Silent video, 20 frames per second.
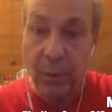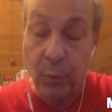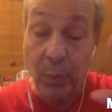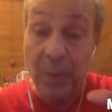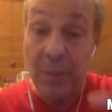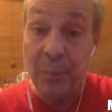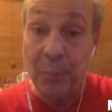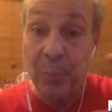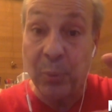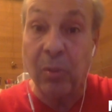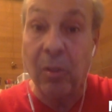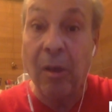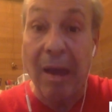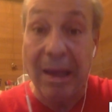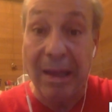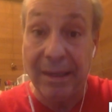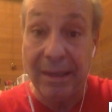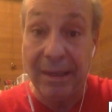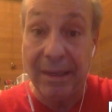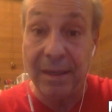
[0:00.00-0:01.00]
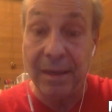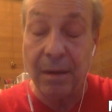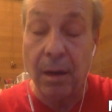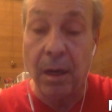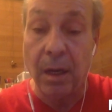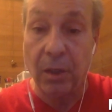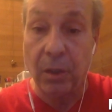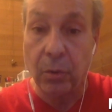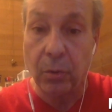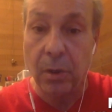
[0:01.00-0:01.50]
We plot it
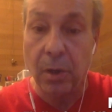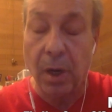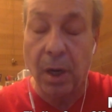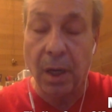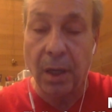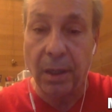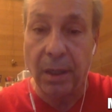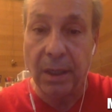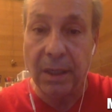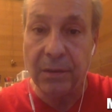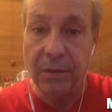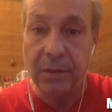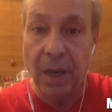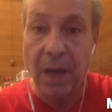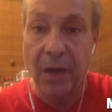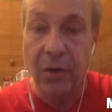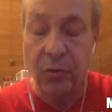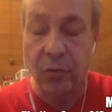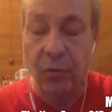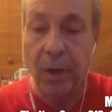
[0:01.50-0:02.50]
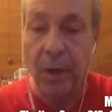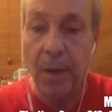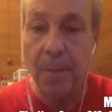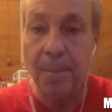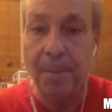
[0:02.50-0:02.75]
on a diagram.